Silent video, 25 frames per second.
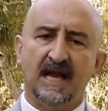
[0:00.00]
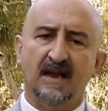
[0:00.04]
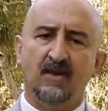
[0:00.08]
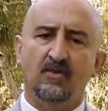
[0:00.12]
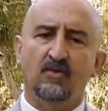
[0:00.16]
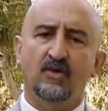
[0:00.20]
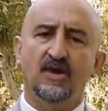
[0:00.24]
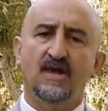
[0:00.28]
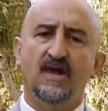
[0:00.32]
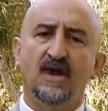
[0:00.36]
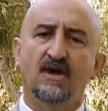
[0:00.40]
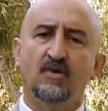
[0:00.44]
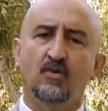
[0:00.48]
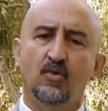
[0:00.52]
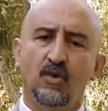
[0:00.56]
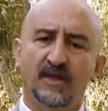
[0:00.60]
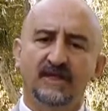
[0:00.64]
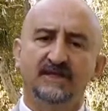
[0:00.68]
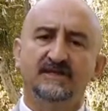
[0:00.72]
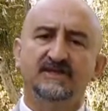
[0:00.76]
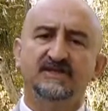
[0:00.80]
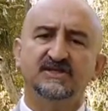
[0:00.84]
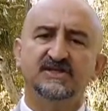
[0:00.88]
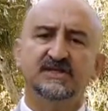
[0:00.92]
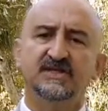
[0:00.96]
We are
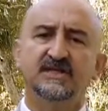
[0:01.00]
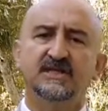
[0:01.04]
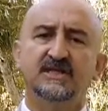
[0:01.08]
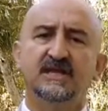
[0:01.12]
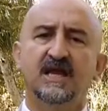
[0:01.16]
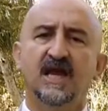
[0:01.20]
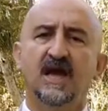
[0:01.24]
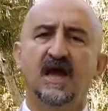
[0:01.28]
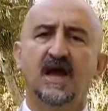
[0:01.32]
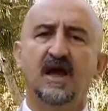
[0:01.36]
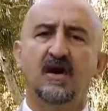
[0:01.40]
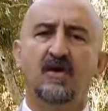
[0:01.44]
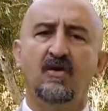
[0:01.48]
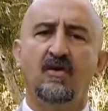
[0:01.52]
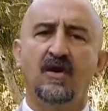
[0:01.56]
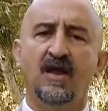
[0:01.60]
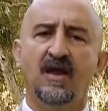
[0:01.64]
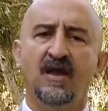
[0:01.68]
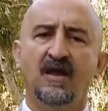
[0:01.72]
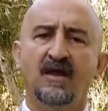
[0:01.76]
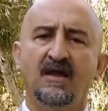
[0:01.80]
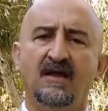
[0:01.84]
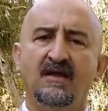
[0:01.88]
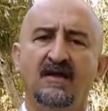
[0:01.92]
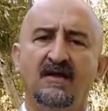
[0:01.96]
witnessing now
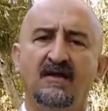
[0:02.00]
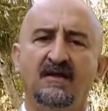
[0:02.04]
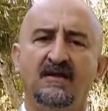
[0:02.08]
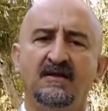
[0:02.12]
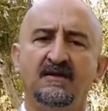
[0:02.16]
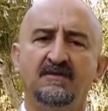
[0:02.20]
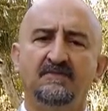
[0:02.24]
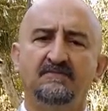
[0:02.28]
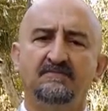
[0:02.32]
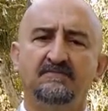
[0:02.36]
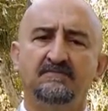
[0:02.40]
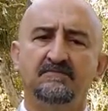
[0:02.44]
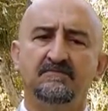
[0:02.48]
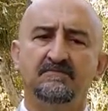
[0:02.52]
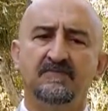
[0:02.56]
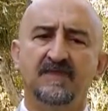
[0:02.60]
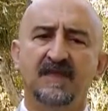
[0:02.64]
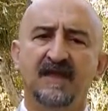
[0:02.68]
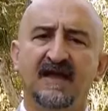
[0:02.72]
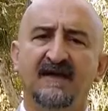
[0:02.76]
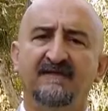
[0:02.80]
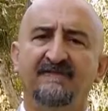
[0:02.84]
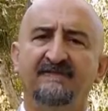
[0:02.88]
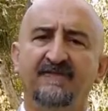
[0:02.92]
a